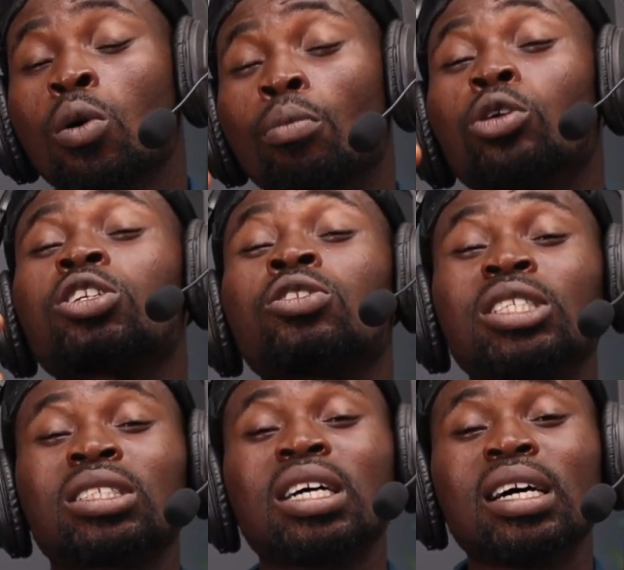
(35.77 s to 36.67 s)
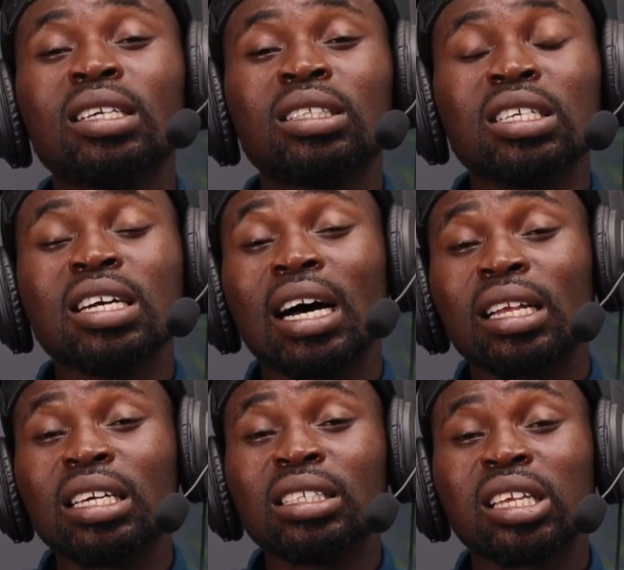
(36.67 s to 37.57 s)
both Christianity
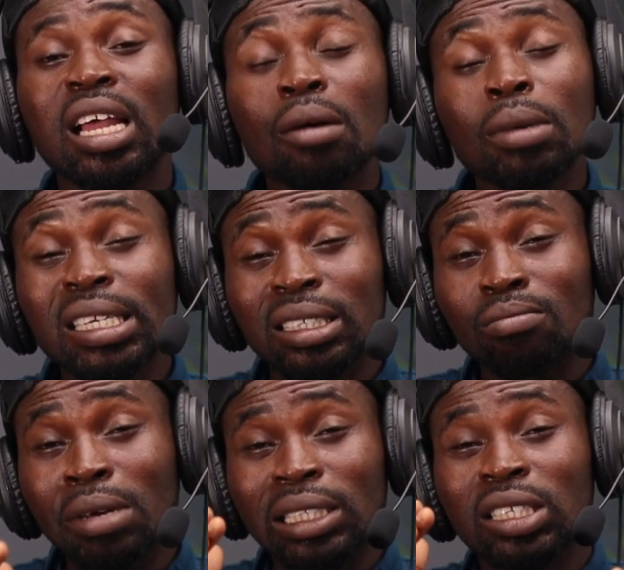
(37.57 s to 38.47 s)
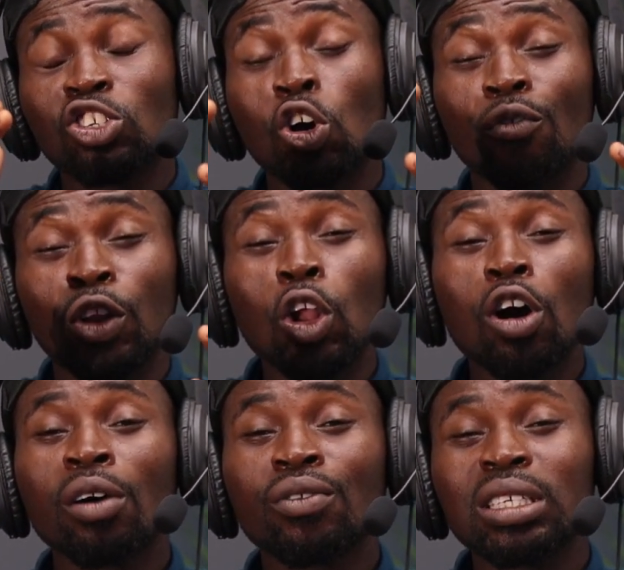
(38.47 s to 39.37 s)
and Islam is the message of
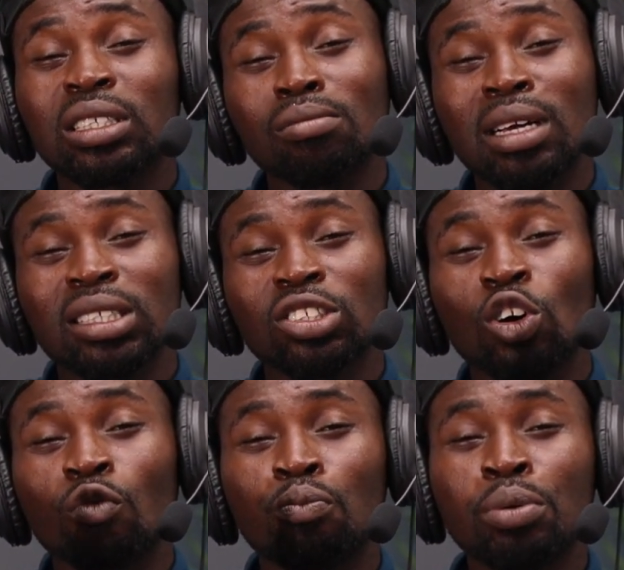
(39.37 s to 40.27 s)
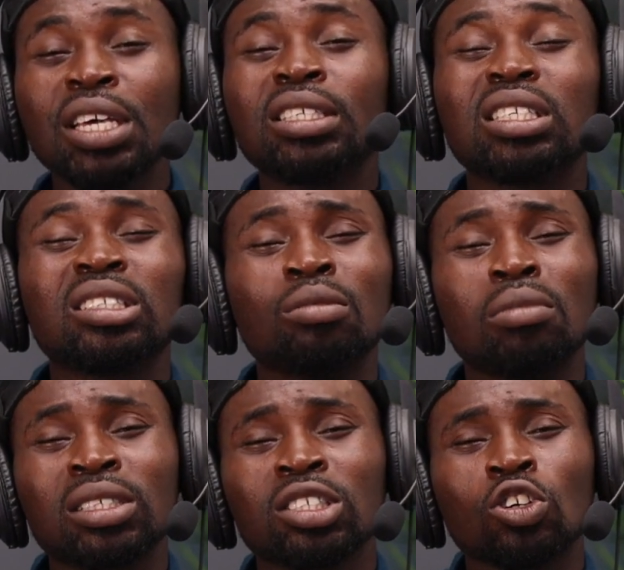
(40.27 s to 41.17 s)
love, is the message of peace, is the
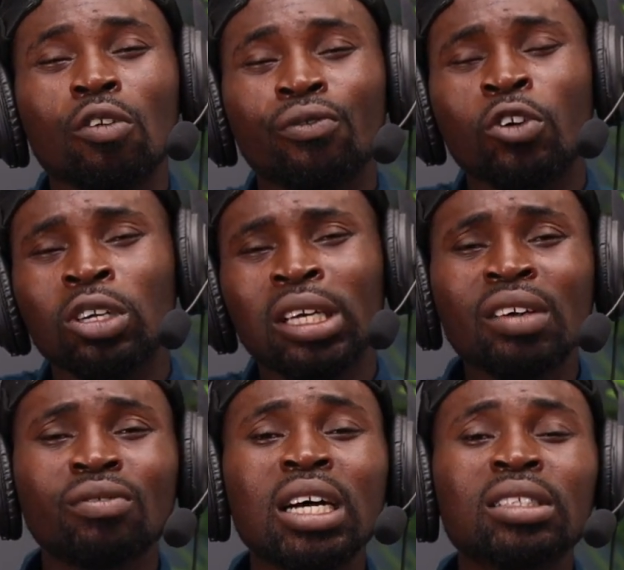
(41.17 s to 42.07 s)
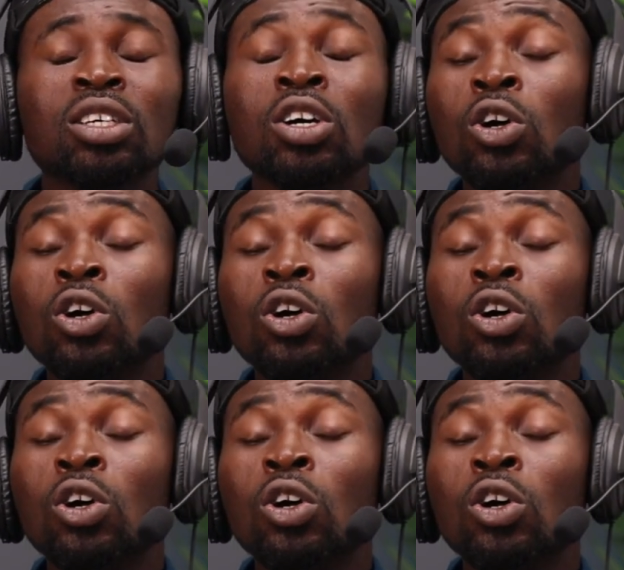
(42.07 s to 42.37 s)
message of forgiveness.